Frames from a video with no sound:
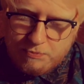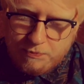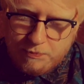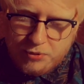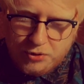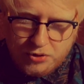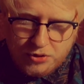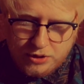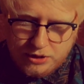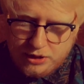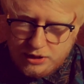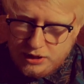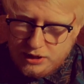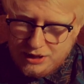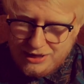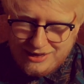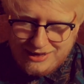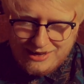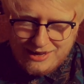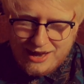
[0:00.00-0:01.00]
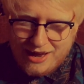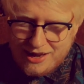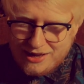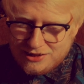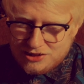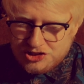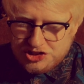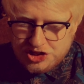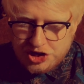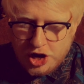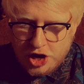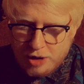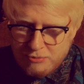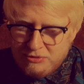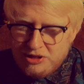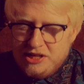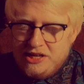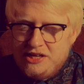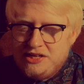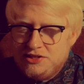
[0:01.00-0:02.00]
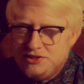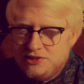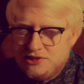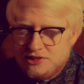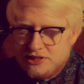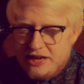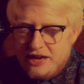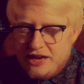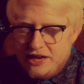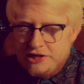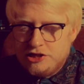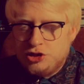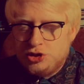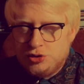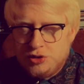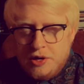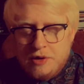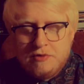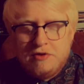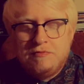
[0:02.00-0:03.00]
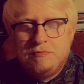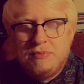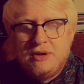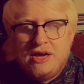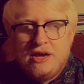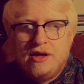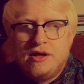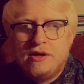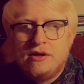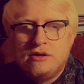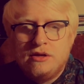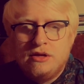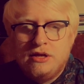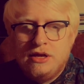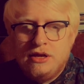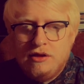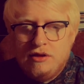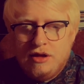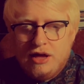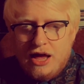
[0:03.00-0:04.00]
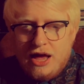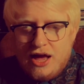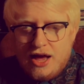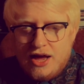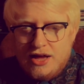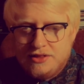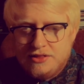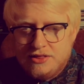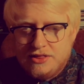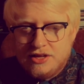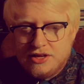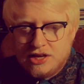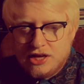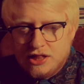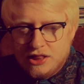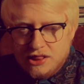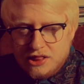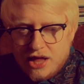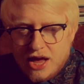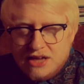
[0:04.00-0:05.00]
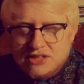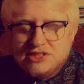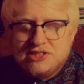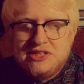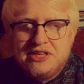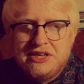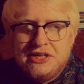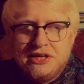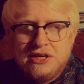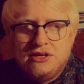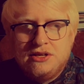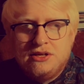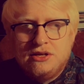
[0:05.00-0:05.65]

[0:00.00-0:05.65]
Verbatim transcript: But, yeah, Germany's history with beer... and the classic,